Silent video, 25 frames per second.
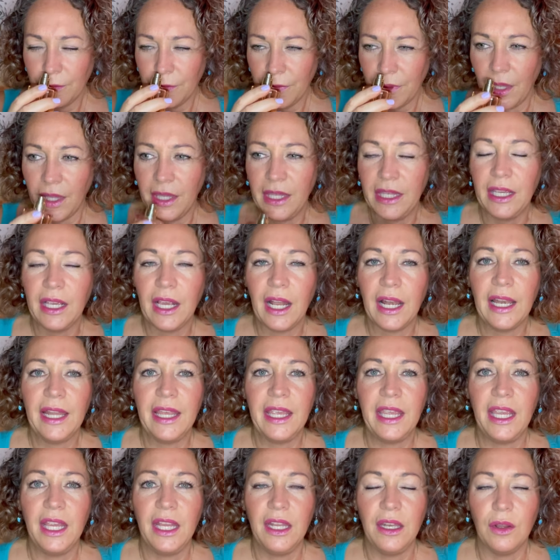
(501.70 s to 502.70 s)
a
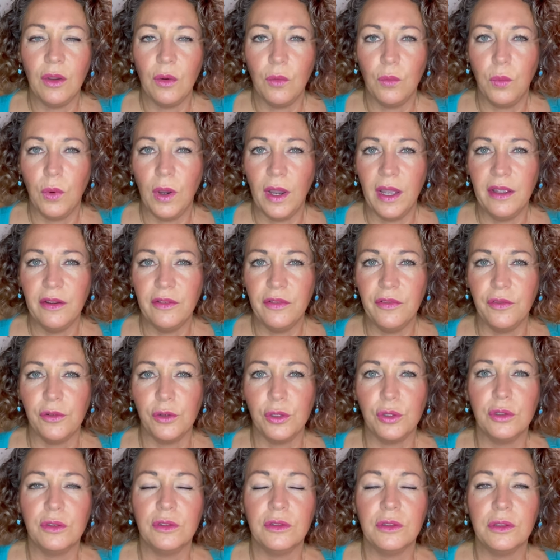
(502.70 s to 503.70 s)
clean white
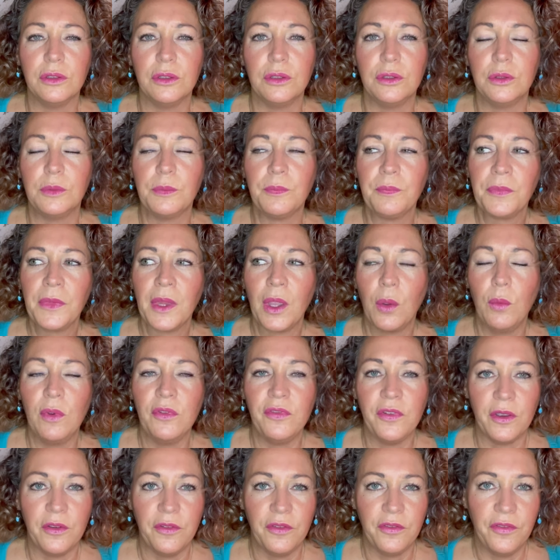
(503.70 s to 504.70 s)
floral
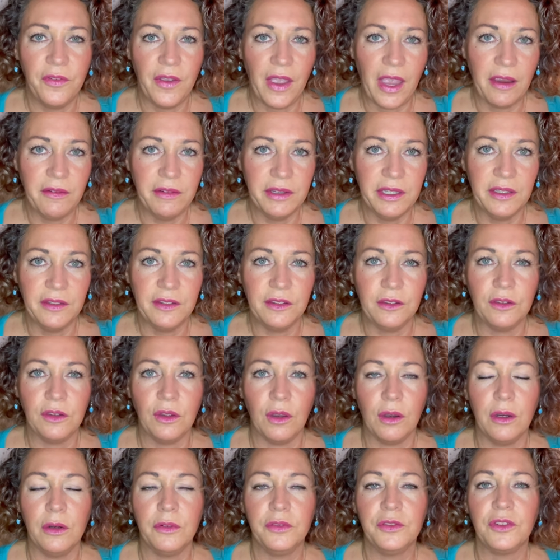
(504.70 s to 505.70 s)
with a very
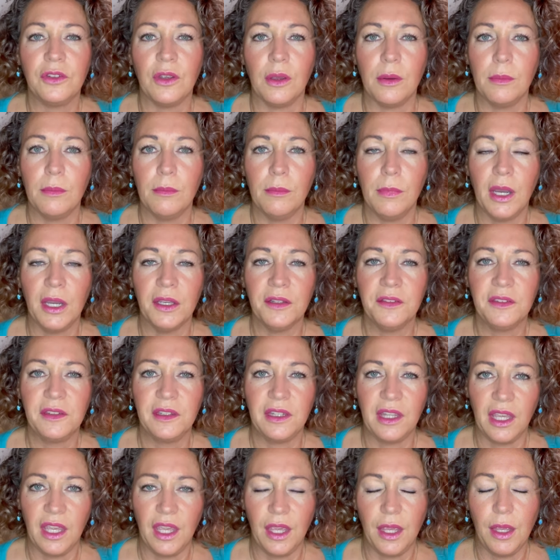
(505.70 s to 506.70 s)
soft,
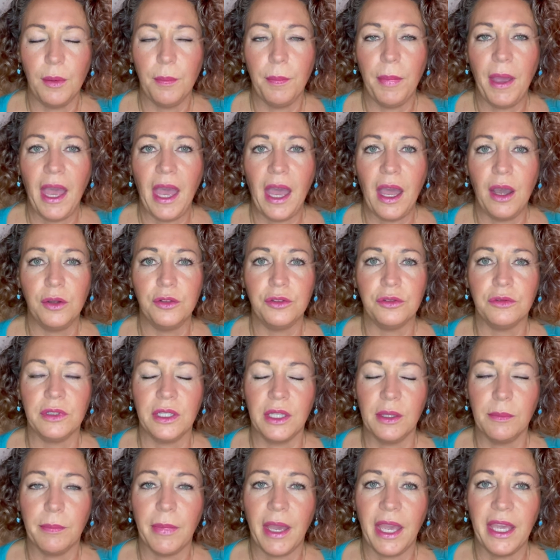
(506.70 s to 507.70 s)
musky,
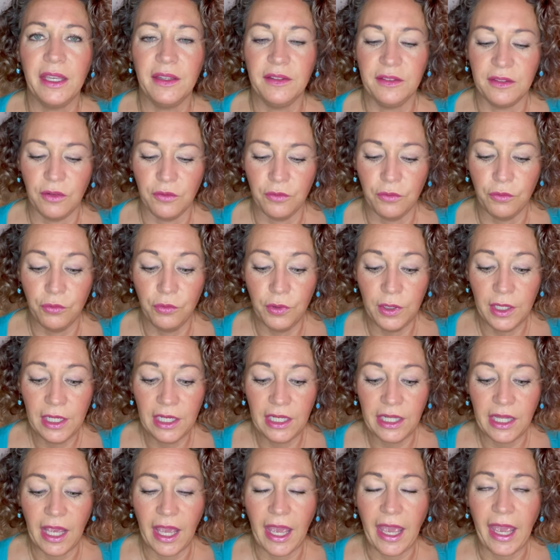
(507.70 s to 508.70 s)
powdery base.
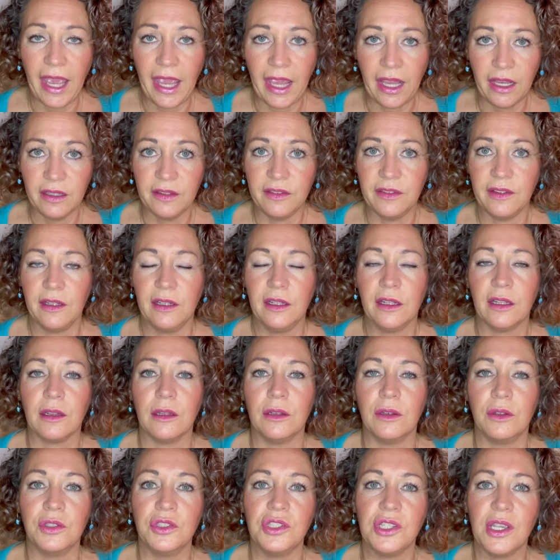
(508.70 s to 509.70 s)
Really excellent
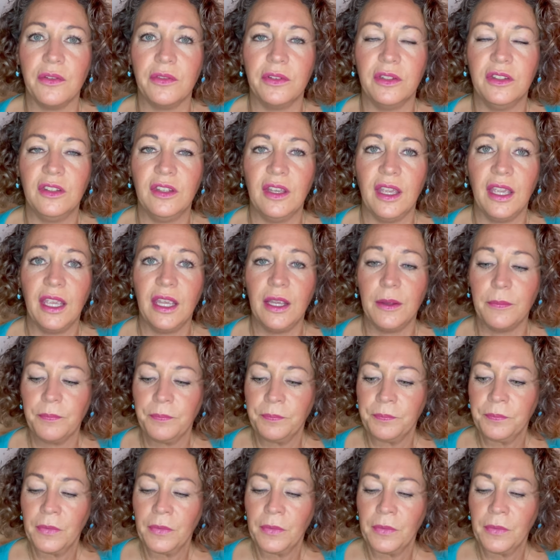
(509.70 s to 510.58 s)
longevity.